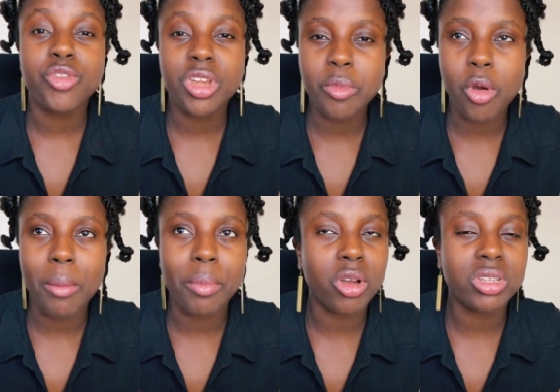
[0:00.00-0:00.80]
read more
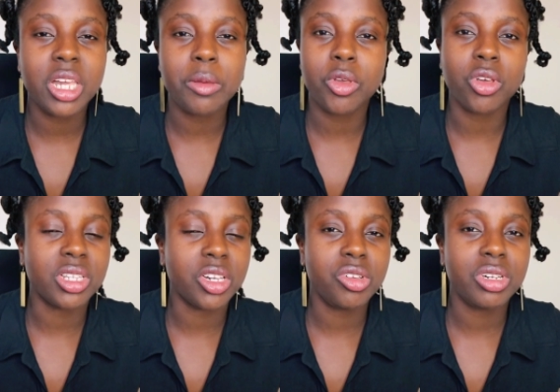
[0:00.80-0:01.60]
about keeping your
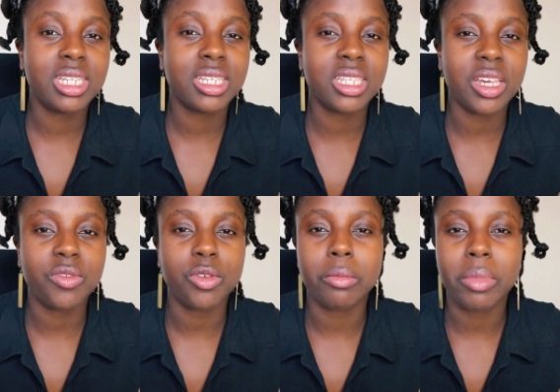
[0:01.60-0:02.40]
security
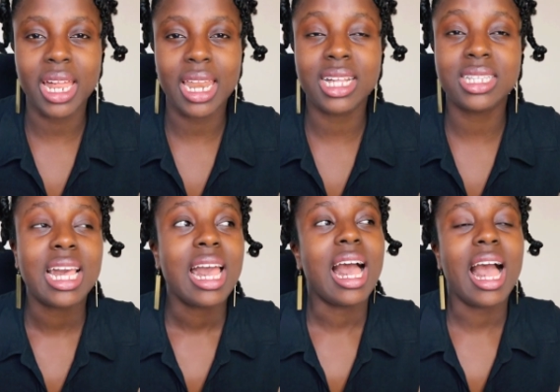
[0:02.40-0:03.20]
safe on Binance
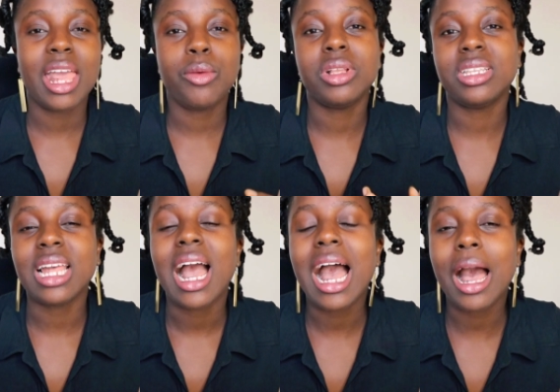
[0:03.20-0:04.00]
I will
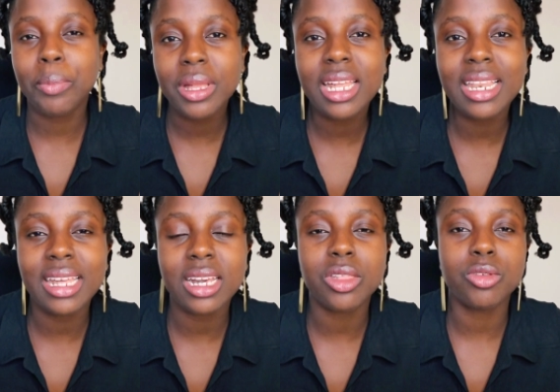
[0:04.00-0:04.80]
happily
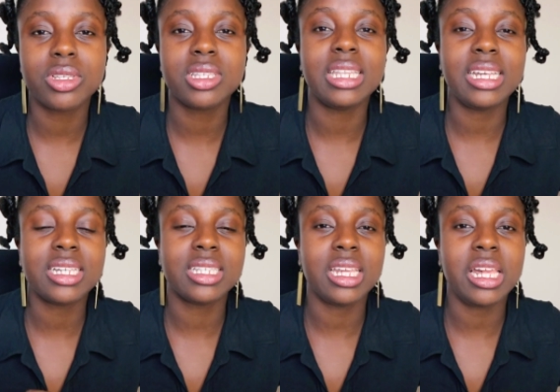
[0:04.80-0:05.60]
link those
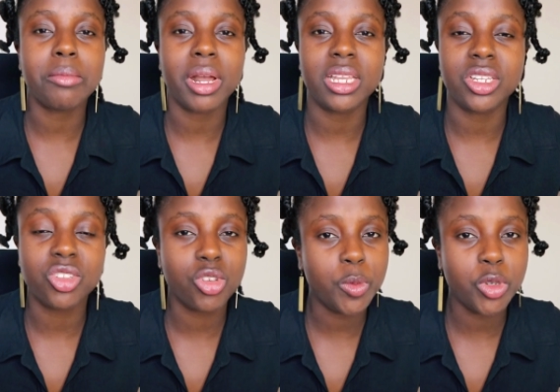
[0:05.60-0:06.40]
links in my
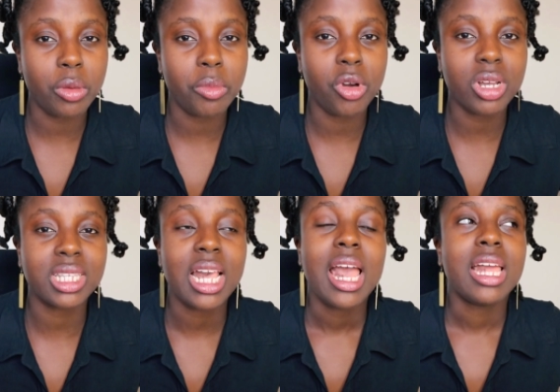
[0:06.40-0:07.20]
description box